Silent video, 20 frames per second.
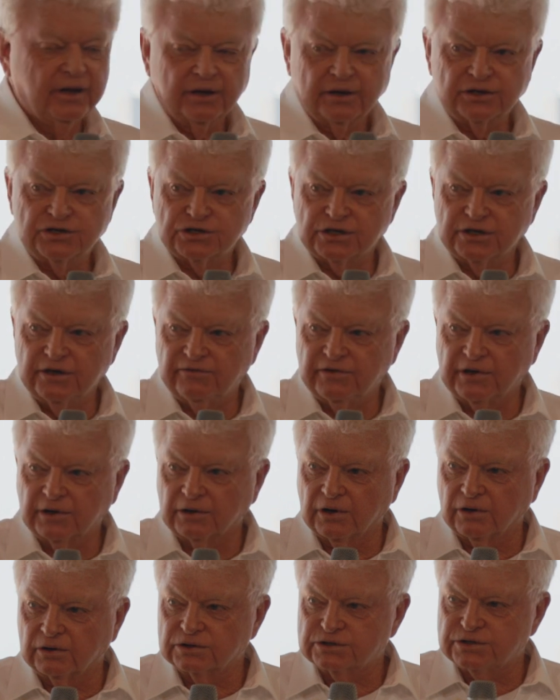
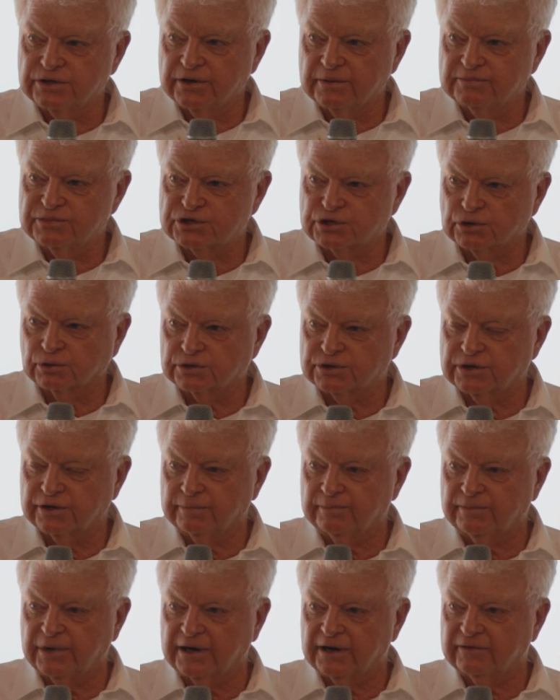achieving long-term,
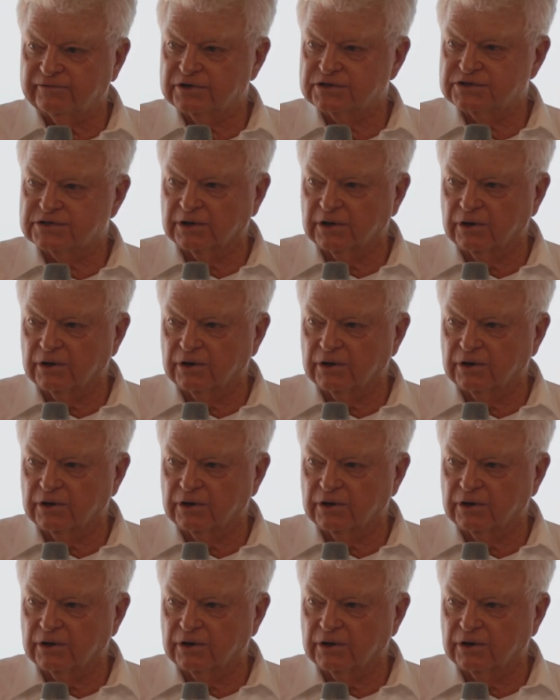short-term benefits